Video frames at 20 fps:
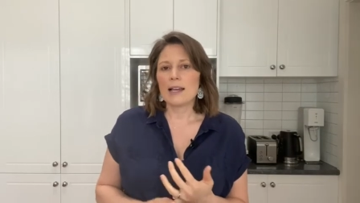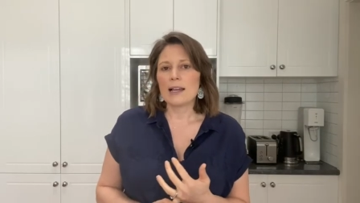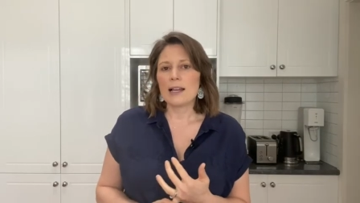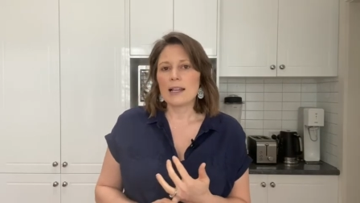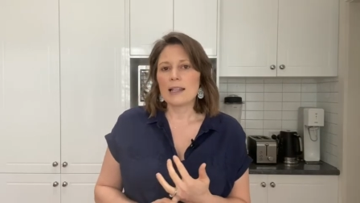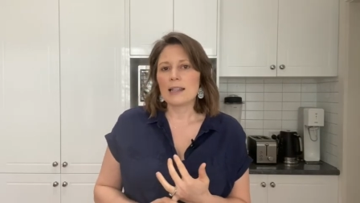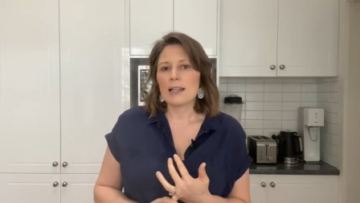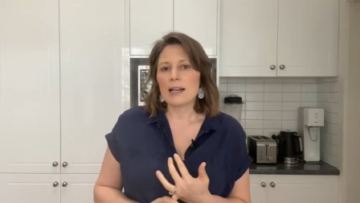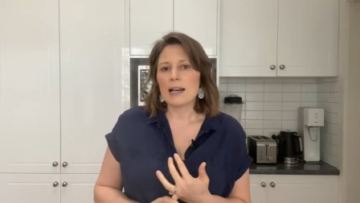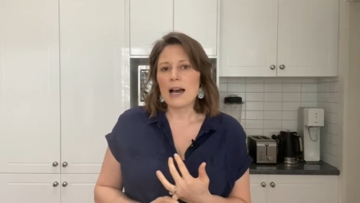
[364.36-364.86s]

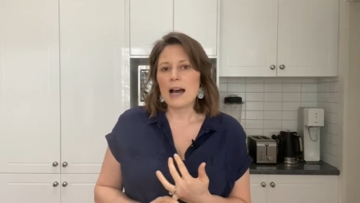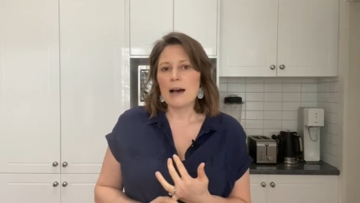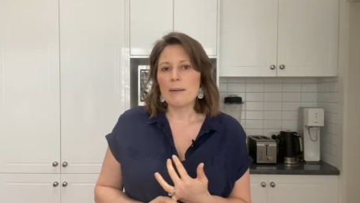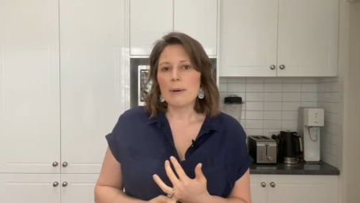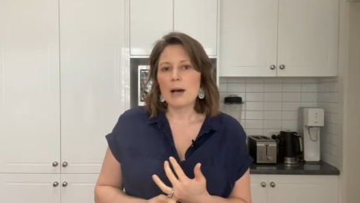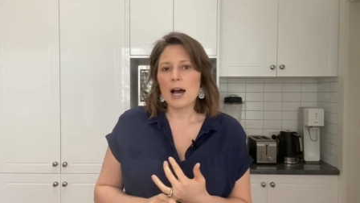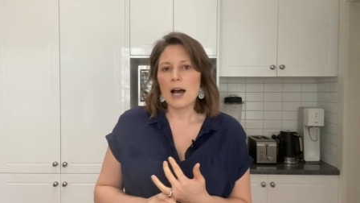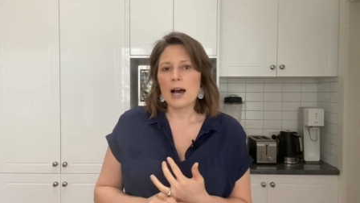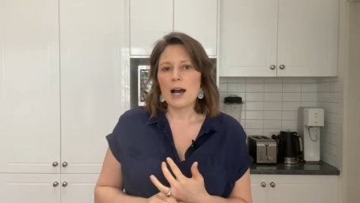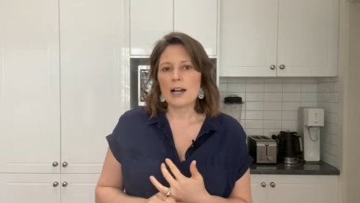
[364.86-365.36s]
The
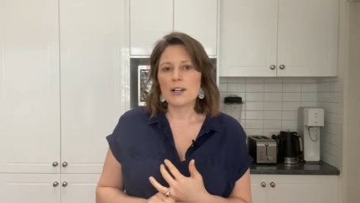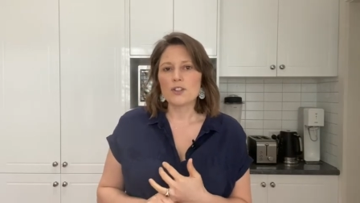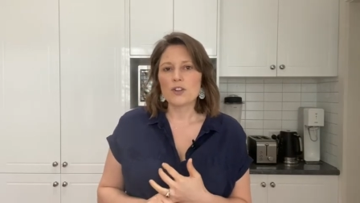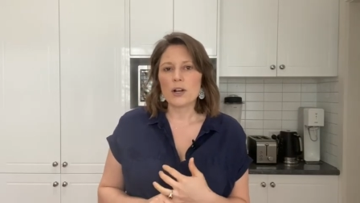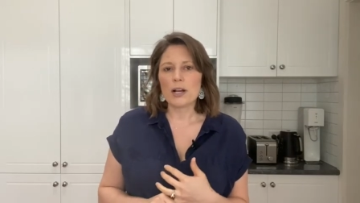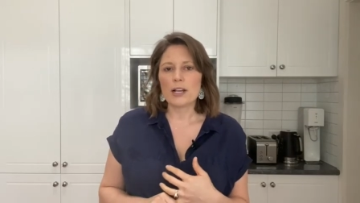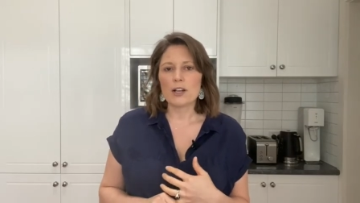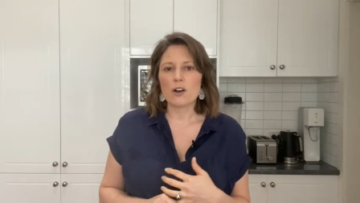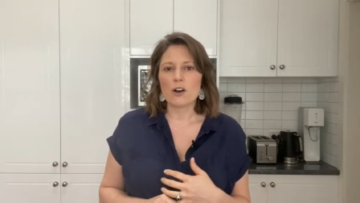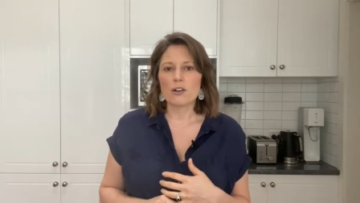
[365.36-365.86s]

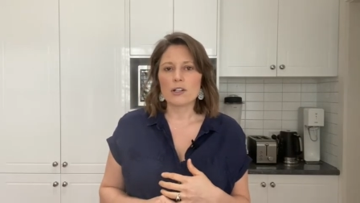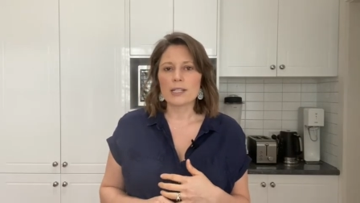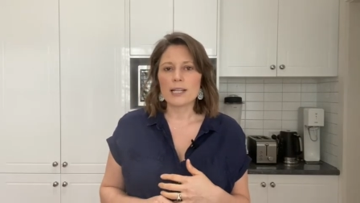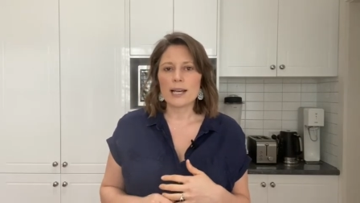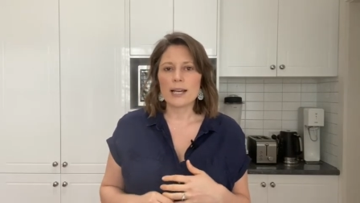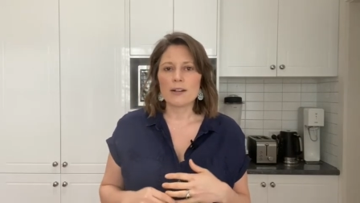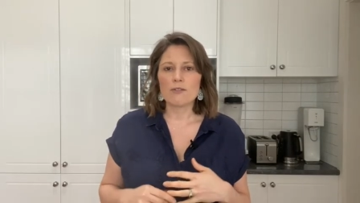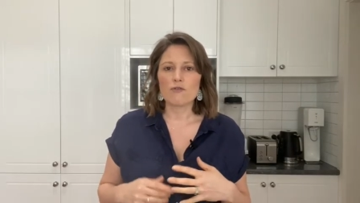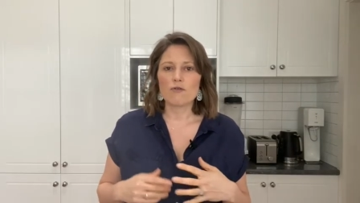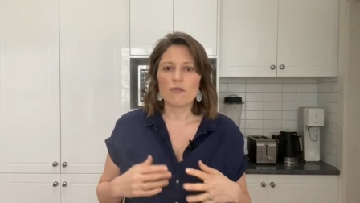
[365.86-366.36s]
carbohydrate
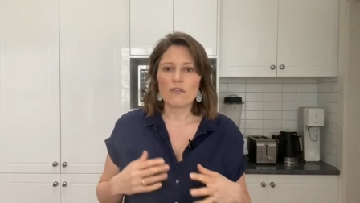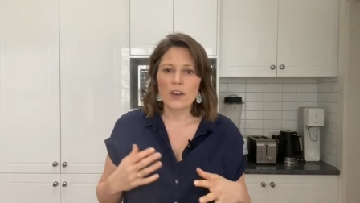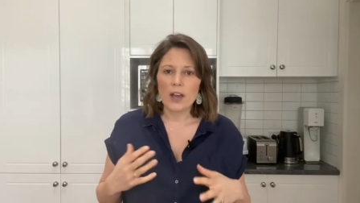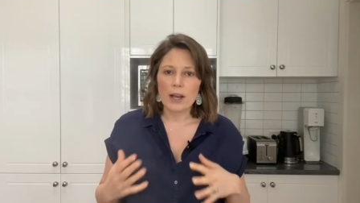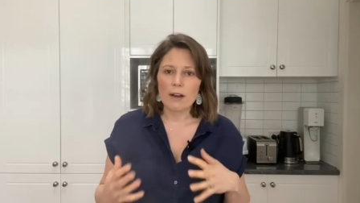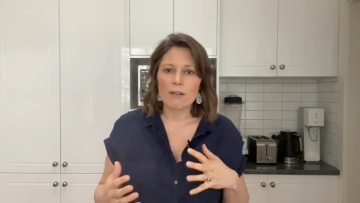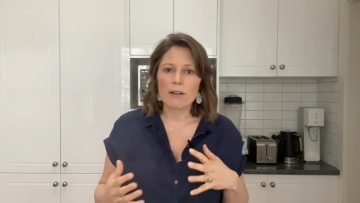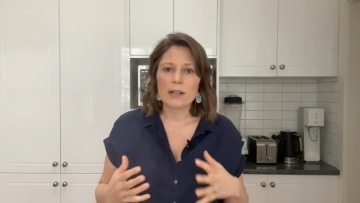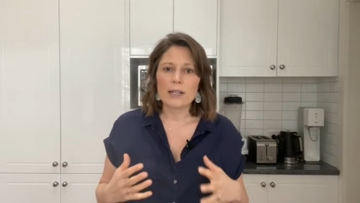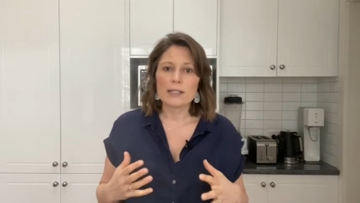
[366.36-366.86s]
content
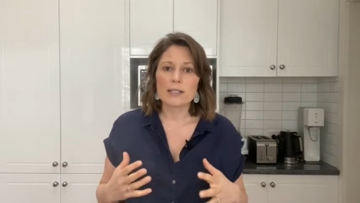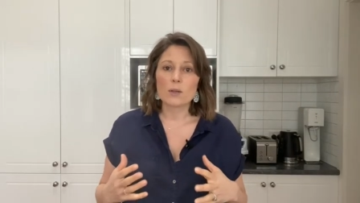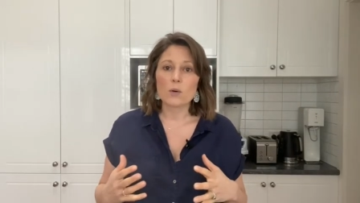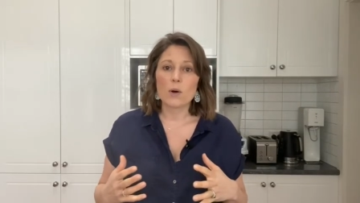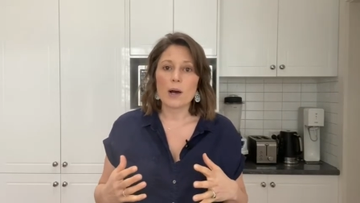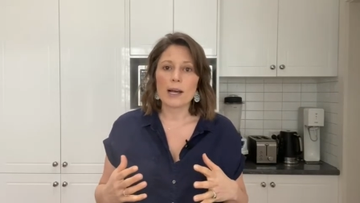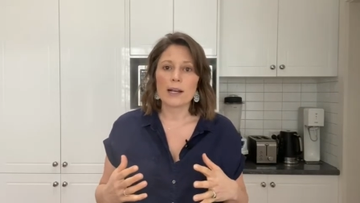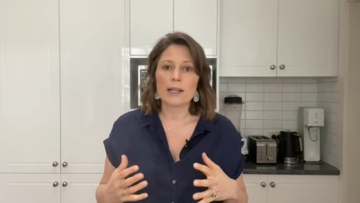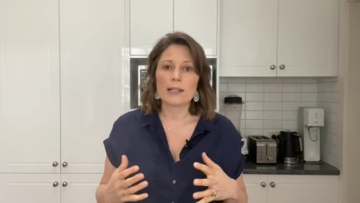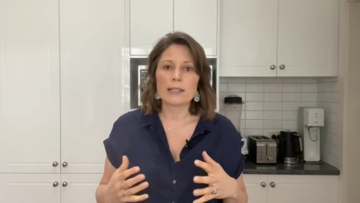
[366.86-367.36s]
varies
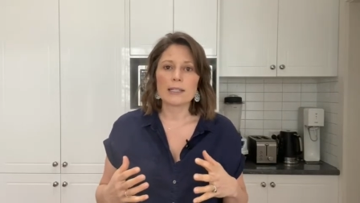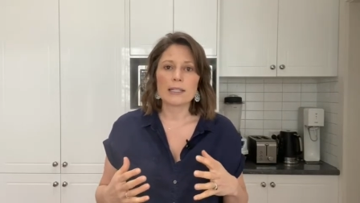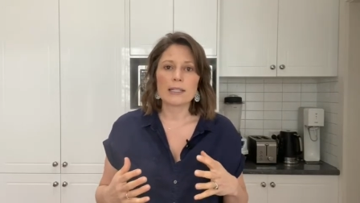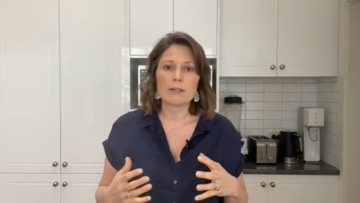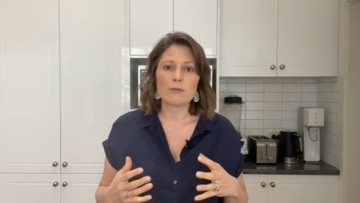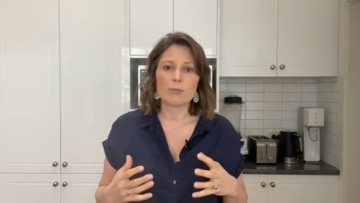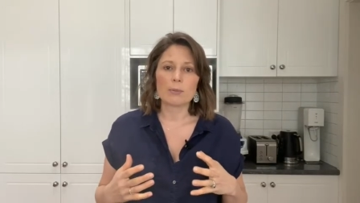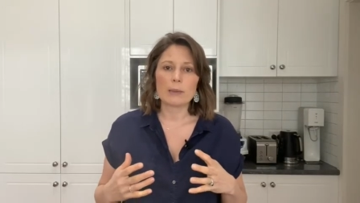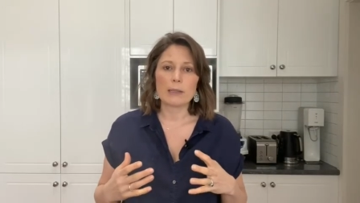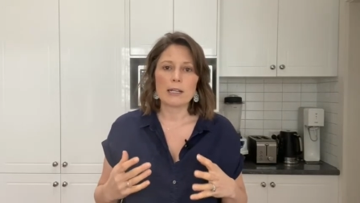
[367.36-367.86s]
quite
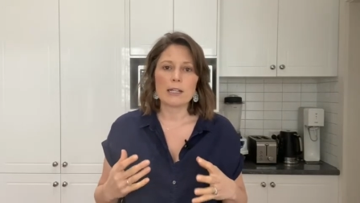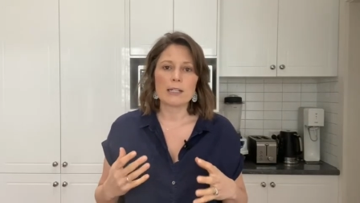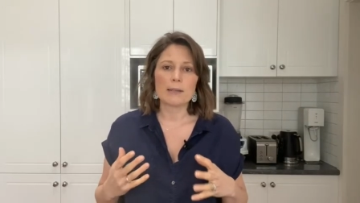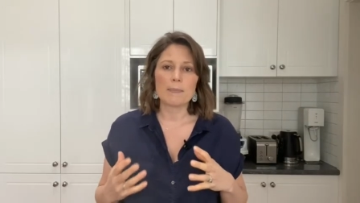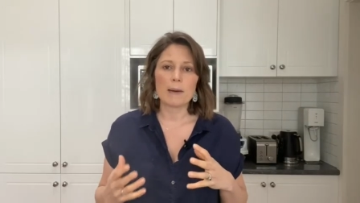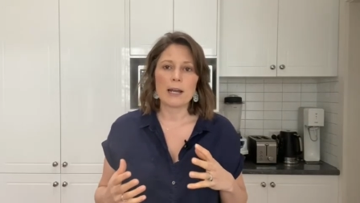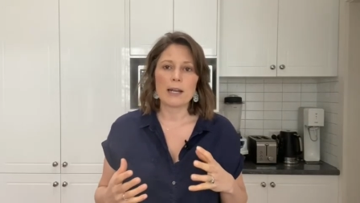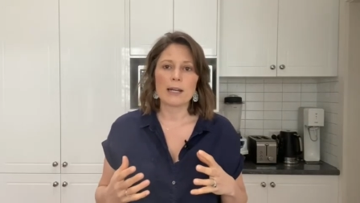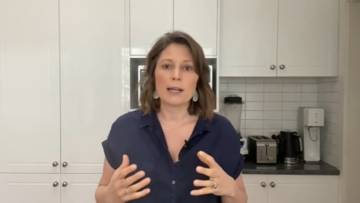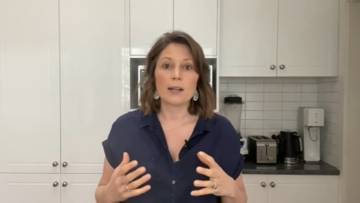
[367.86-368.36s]
considerably
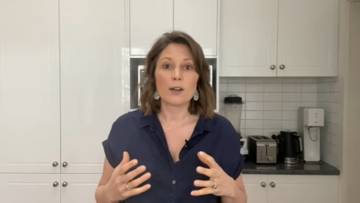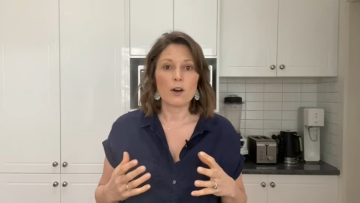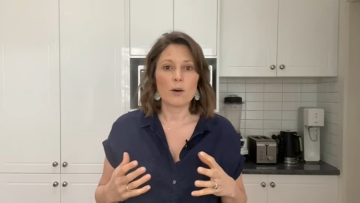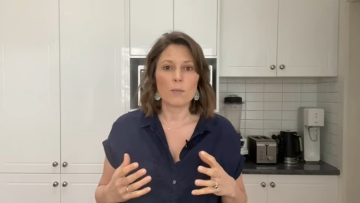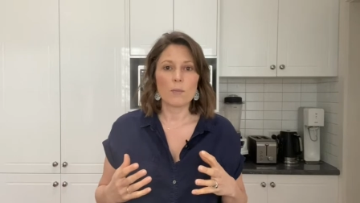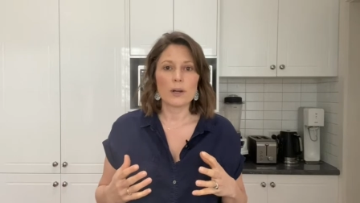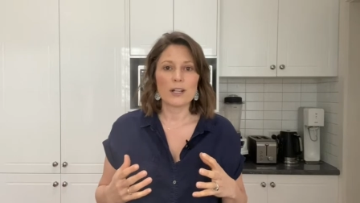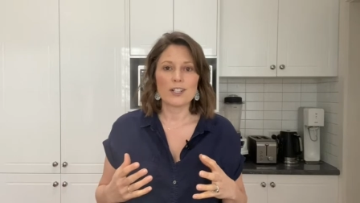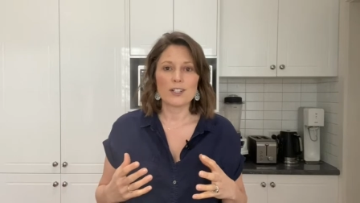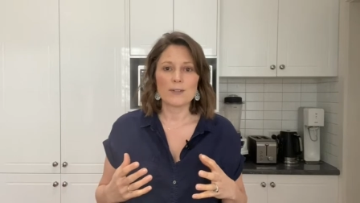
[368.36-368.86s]
depending on which